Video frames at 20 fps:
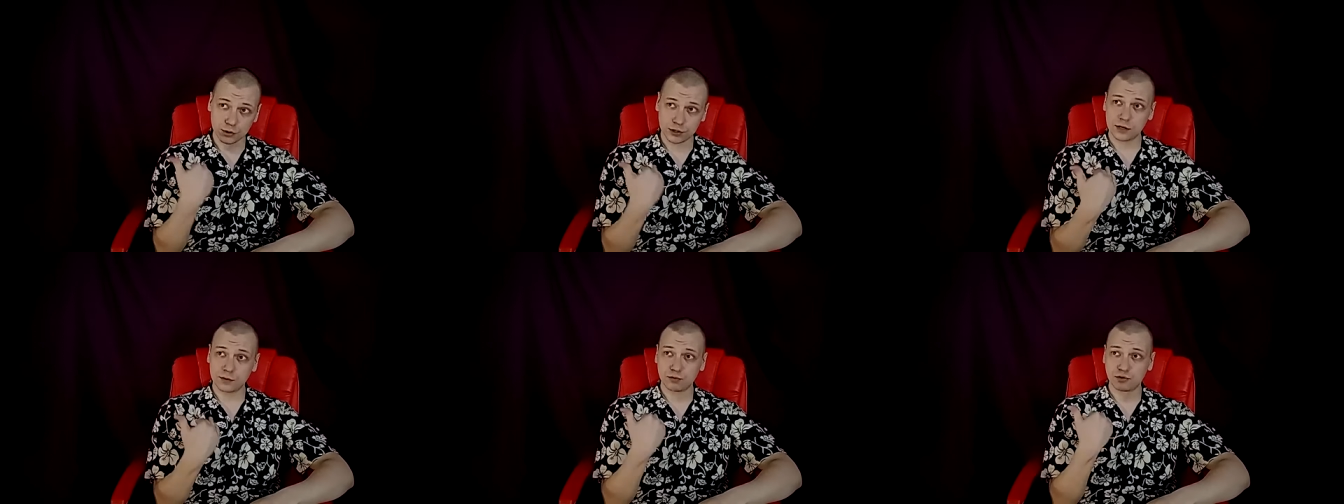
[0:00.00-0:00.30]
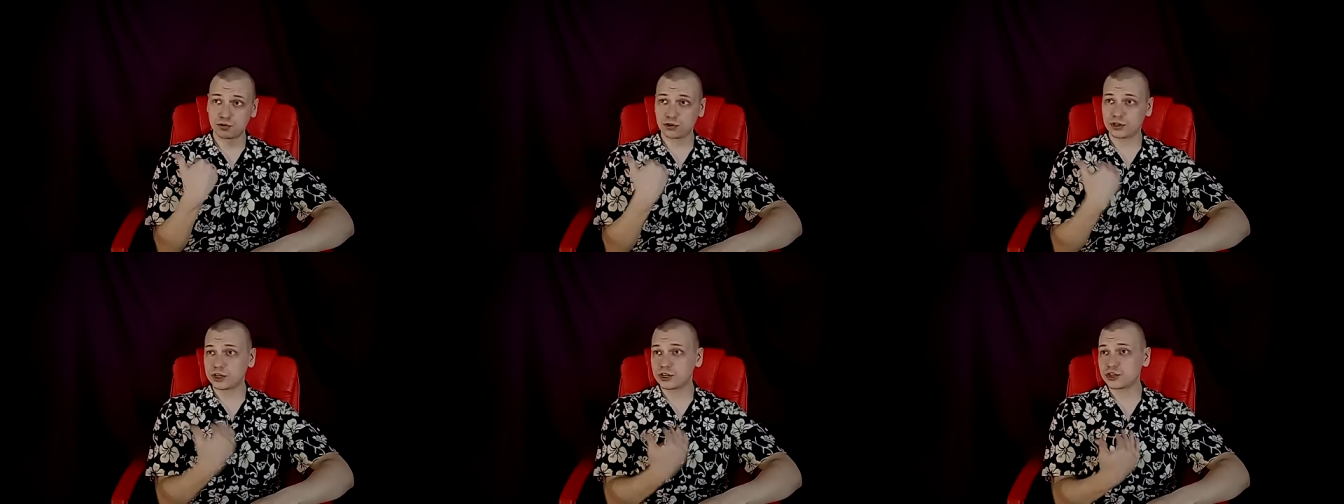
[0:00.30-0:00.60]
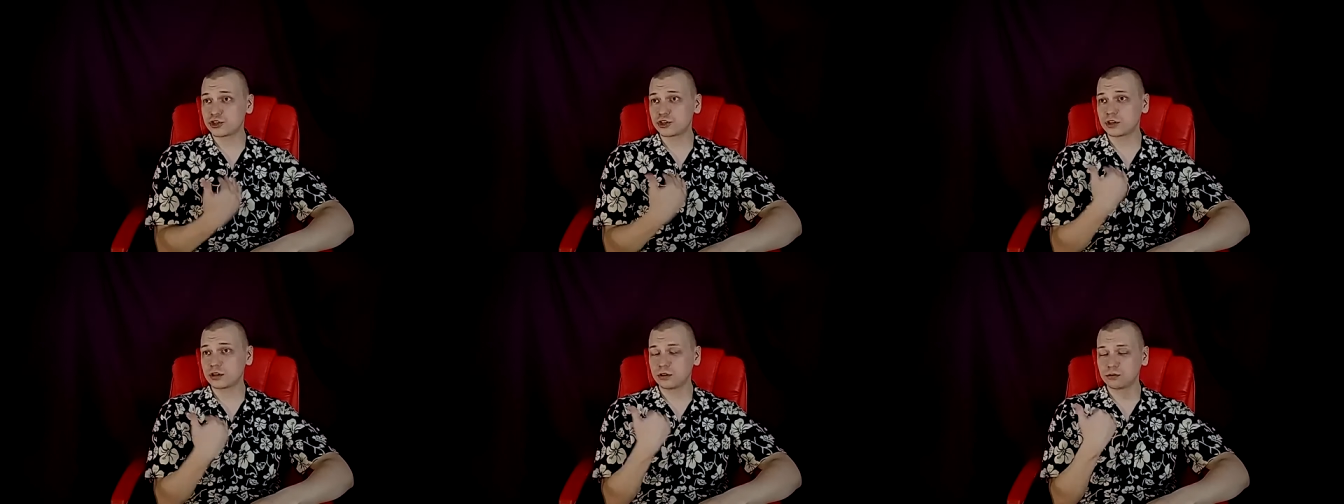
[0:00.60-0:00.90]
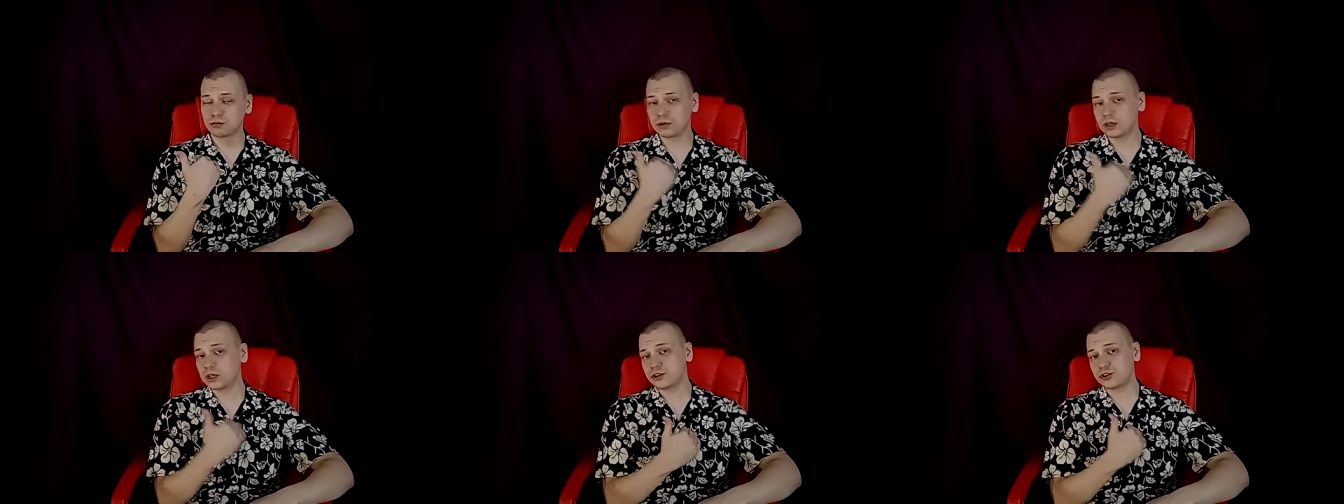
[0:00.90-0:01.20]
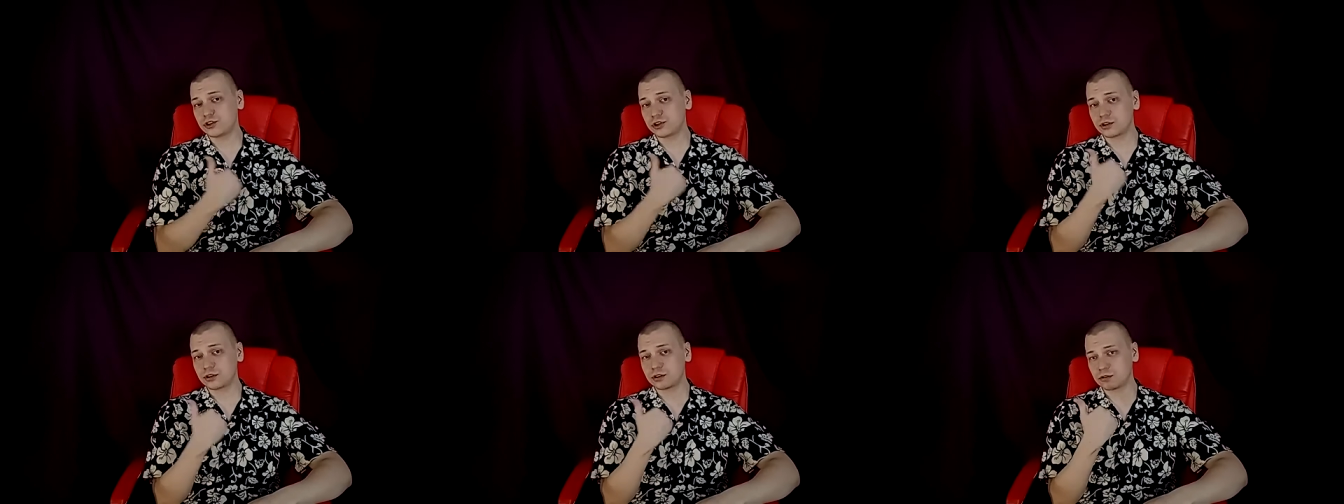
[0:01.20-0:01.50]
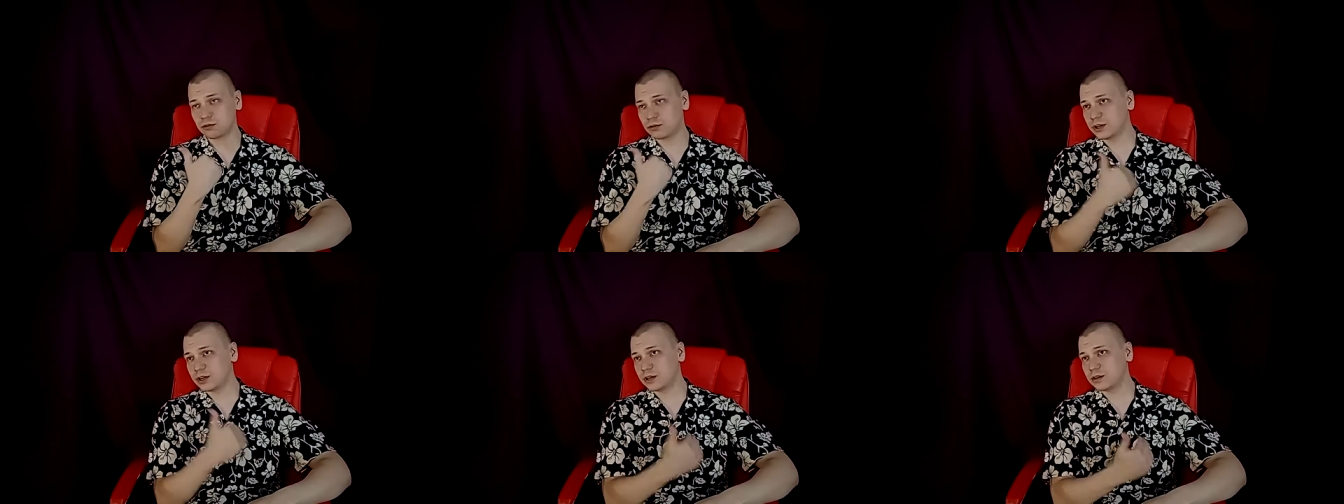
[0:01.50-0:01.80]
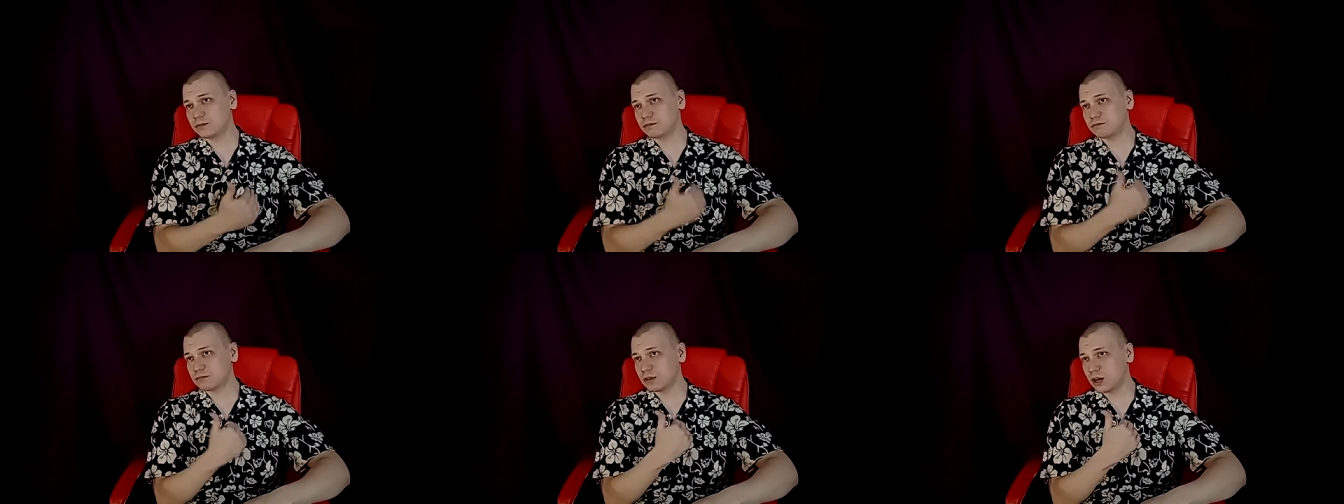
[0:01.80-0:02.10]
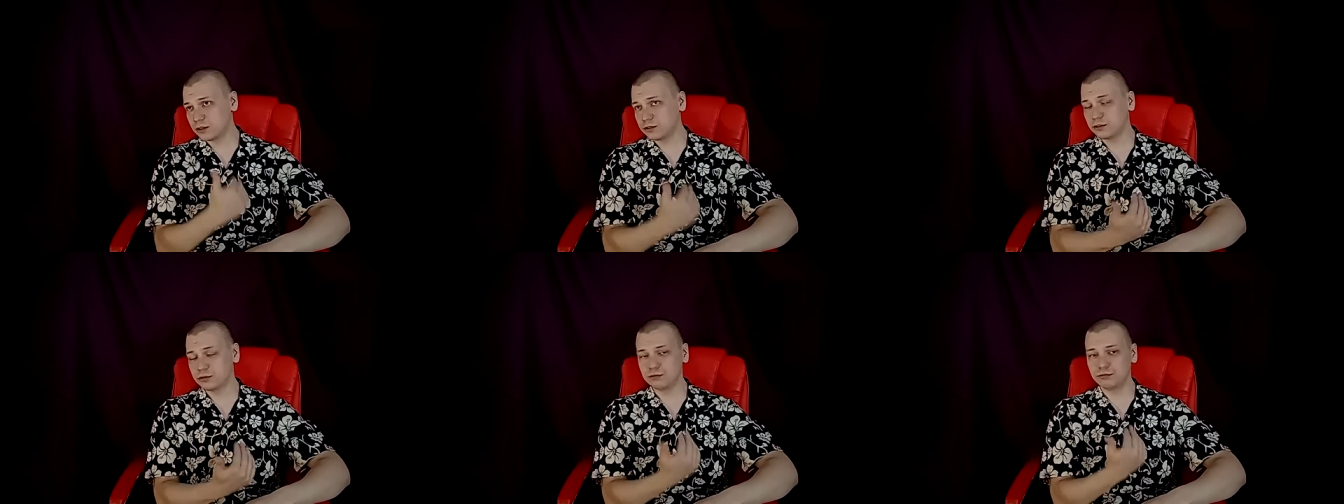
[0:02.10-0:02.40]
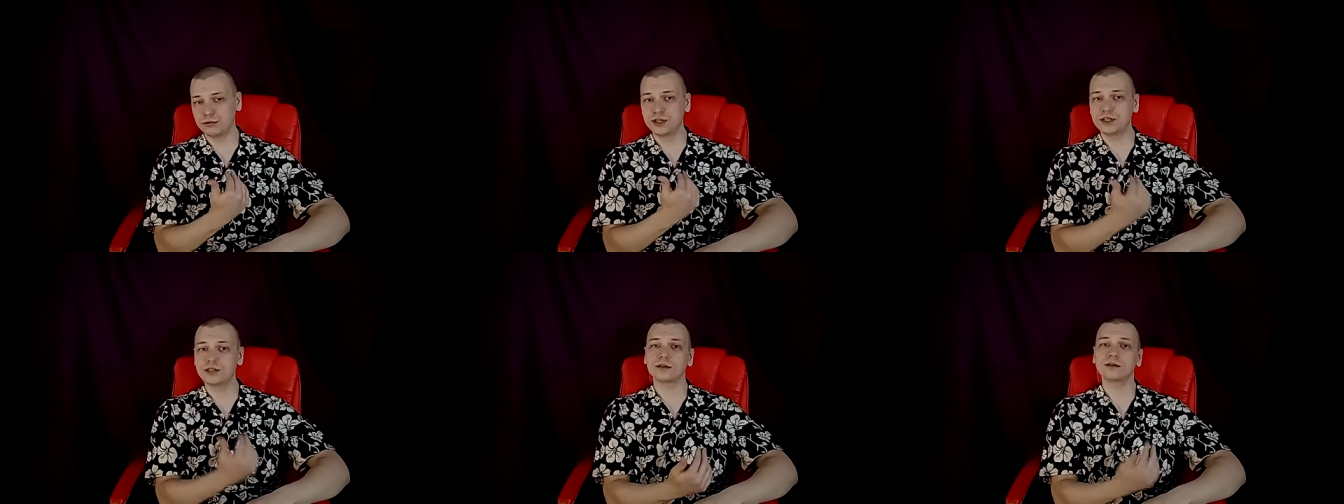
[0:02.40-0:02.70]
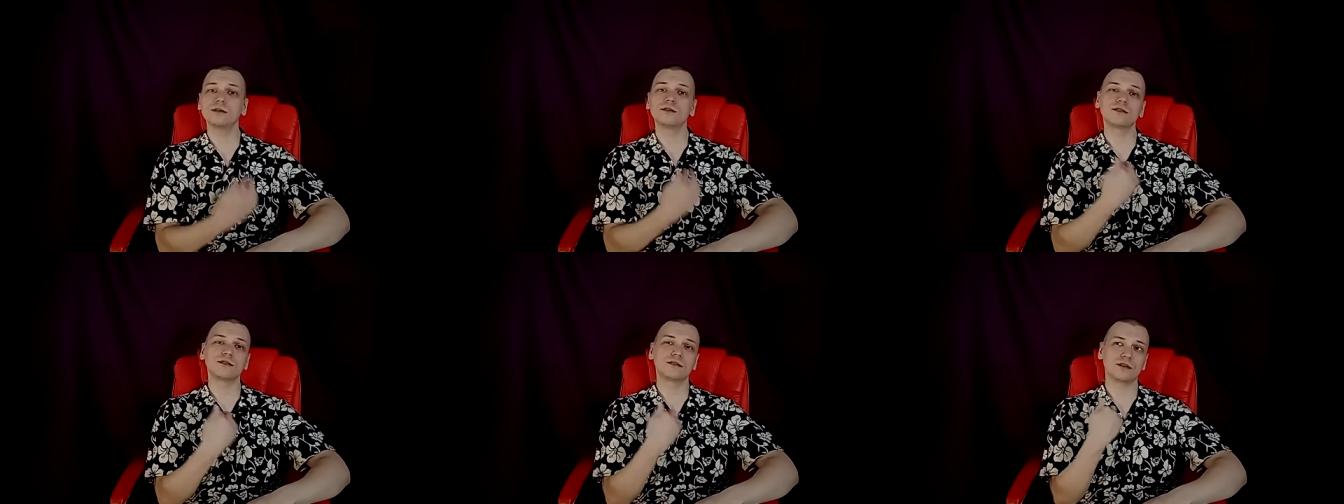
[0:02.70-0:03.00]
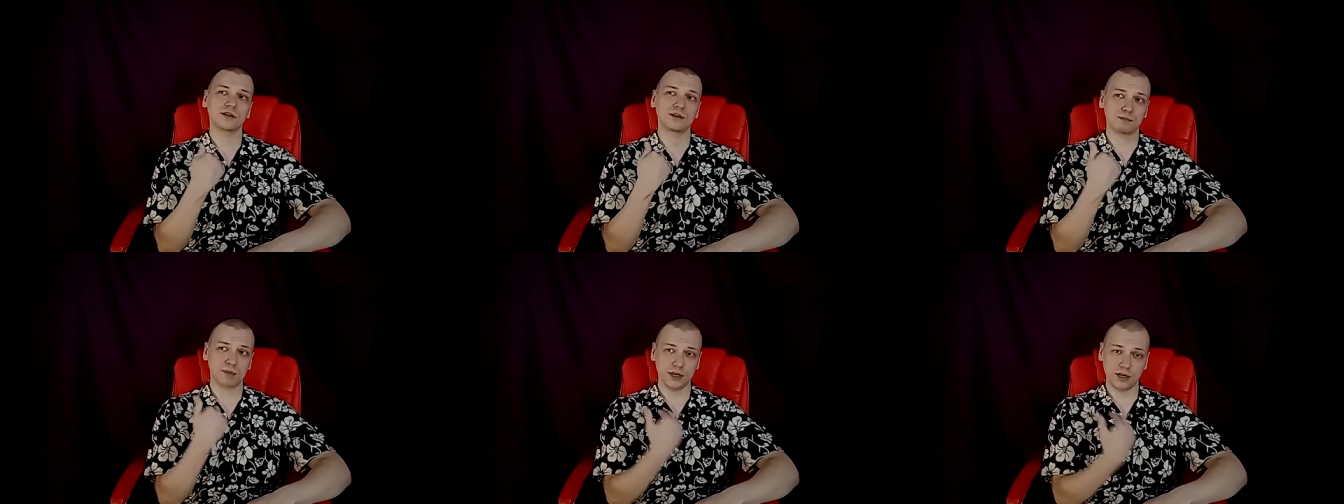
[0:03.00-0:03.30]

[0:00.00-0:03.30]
for some traditional religious or other reasons,